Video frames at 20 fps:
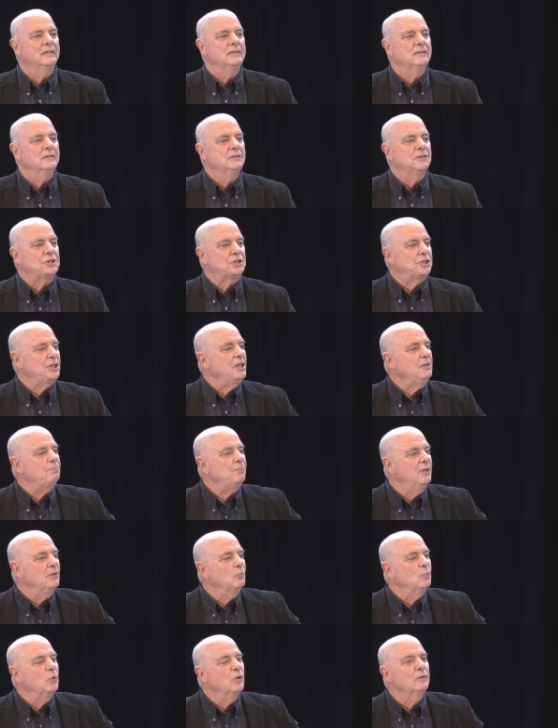sheep
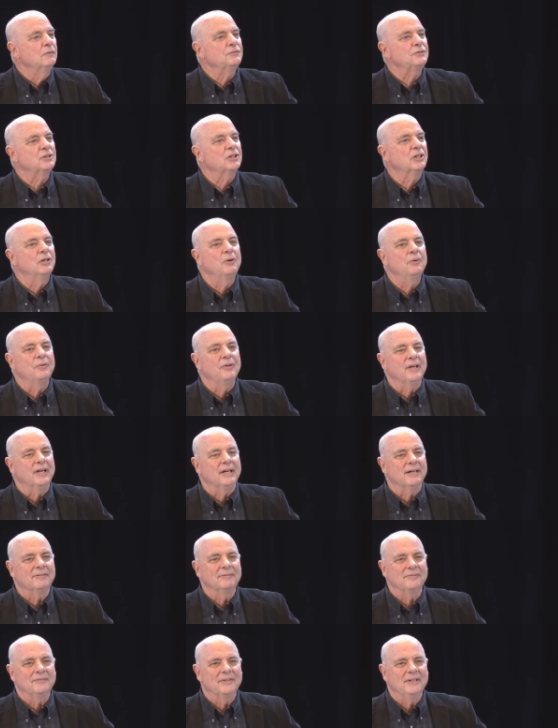in wolves' clothing.
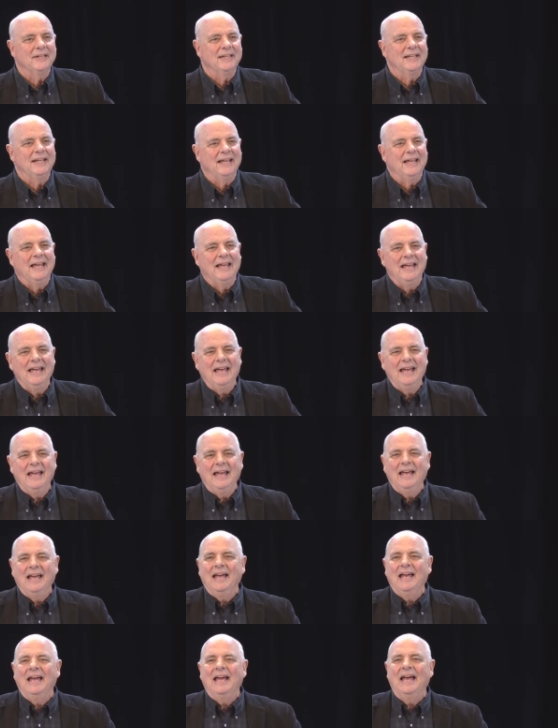
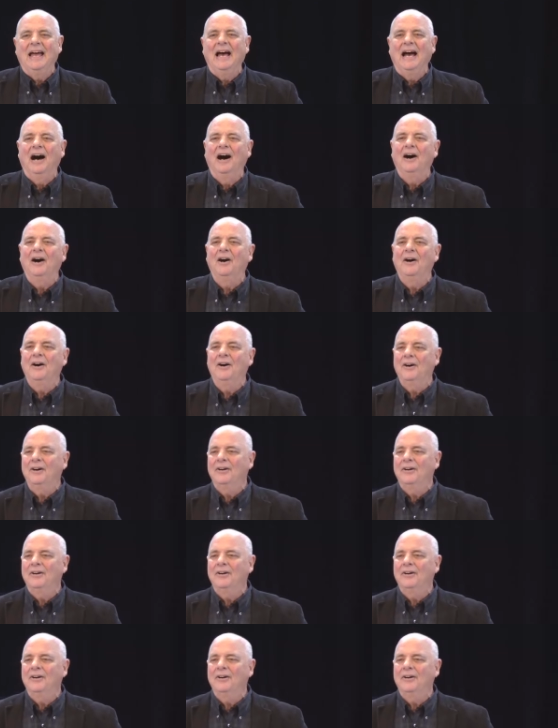Uh,